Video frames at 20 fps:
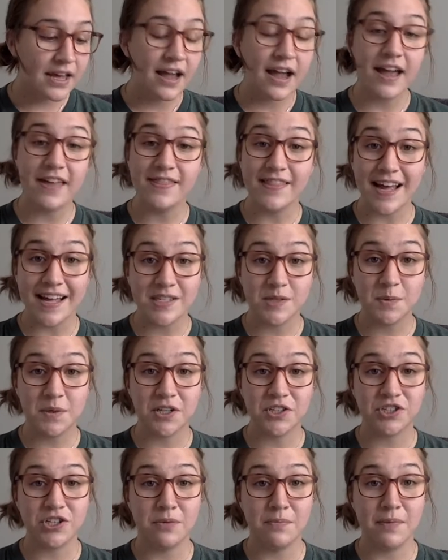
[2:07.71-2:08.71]
and that's
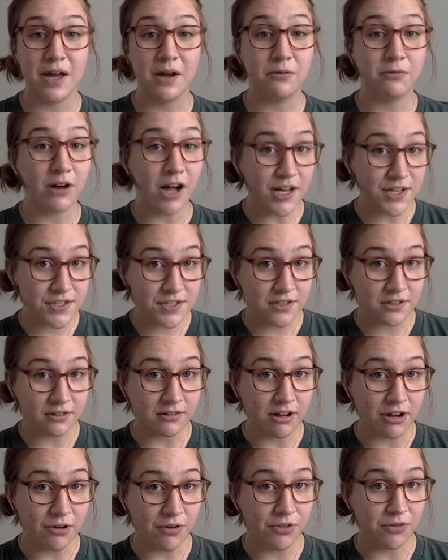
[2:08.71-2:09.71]
where she met
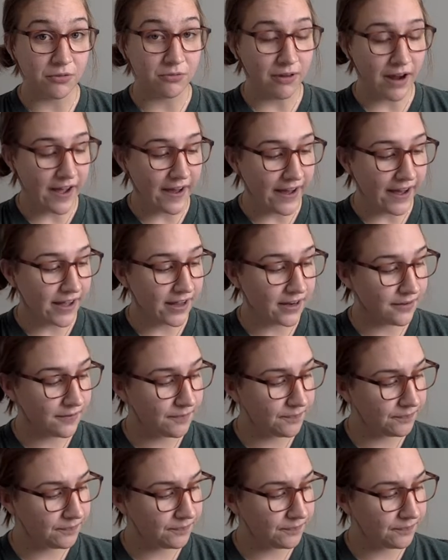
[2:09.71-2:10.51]
Roscoe the rat.